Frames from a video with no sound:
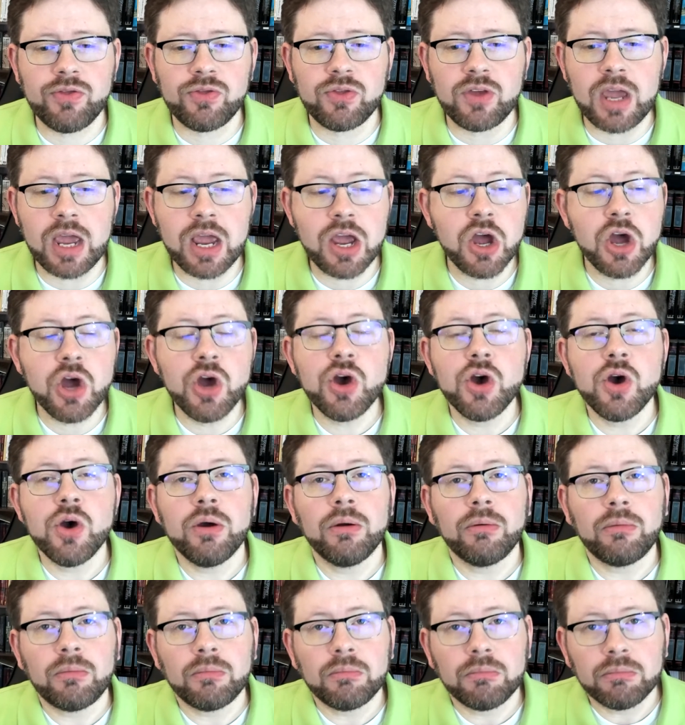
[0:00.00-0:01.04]
the
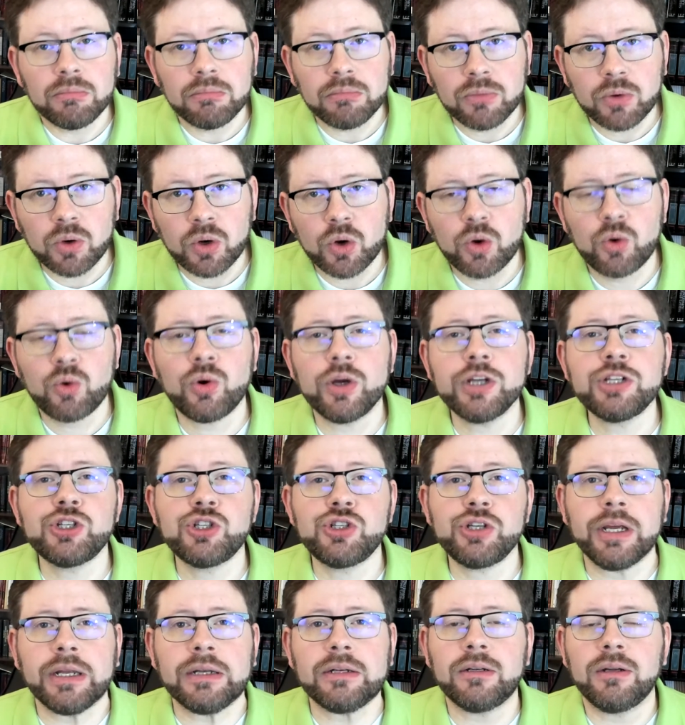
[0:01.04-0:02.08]

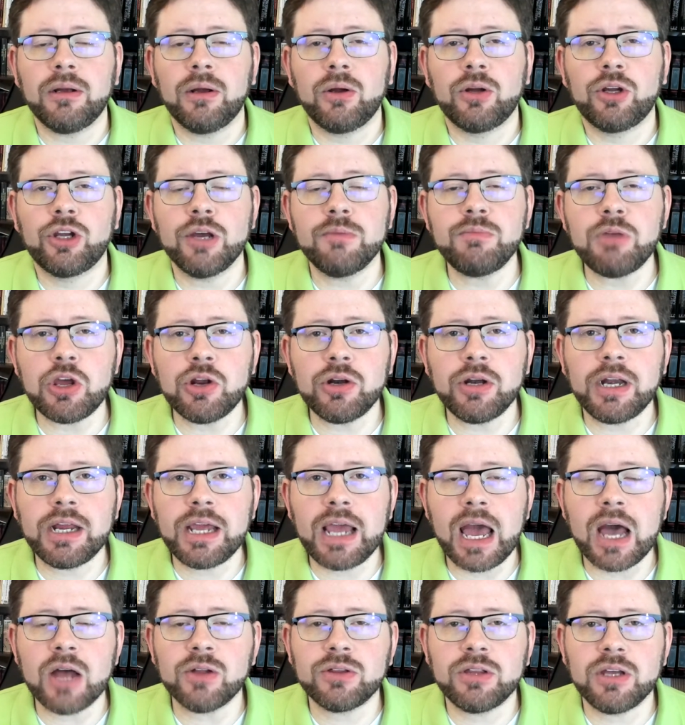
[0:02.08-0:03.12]
Christian community
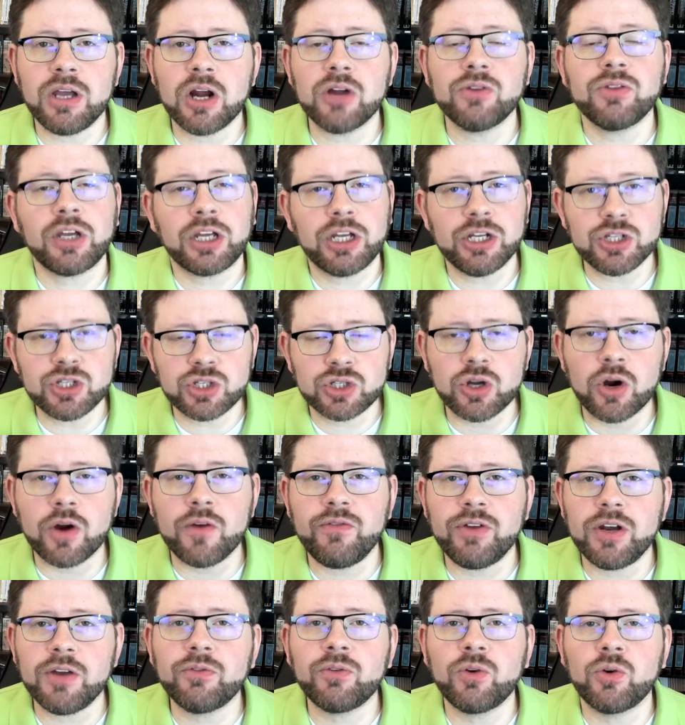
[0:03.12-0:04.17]
out there, the
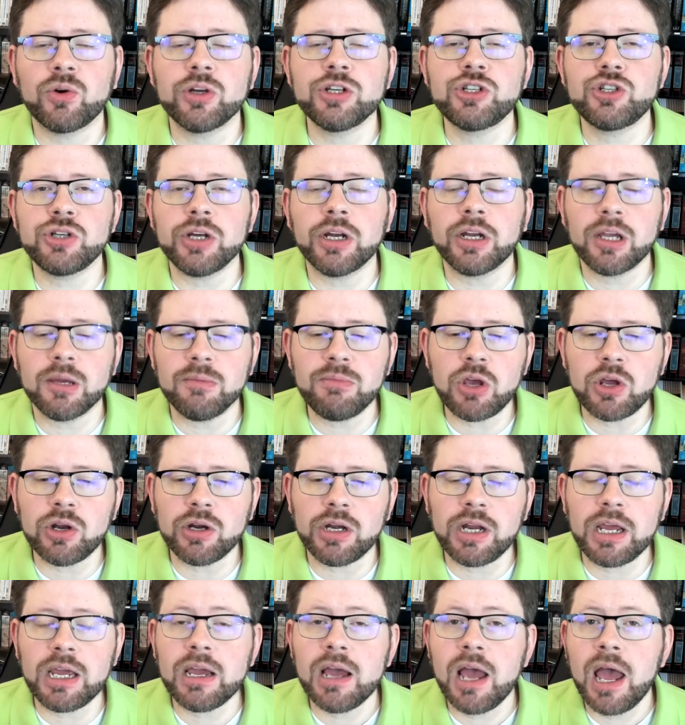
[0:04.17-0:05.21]
conservative Christian
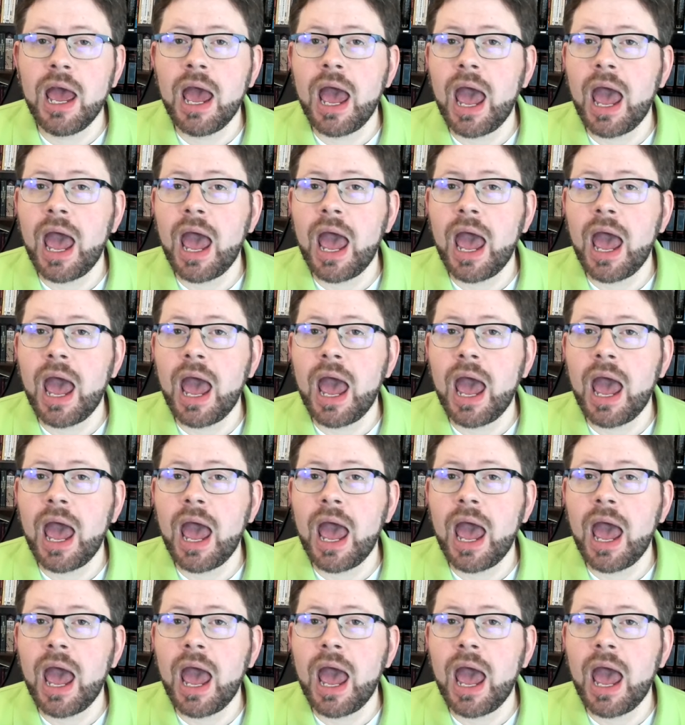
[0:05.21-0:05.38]
community,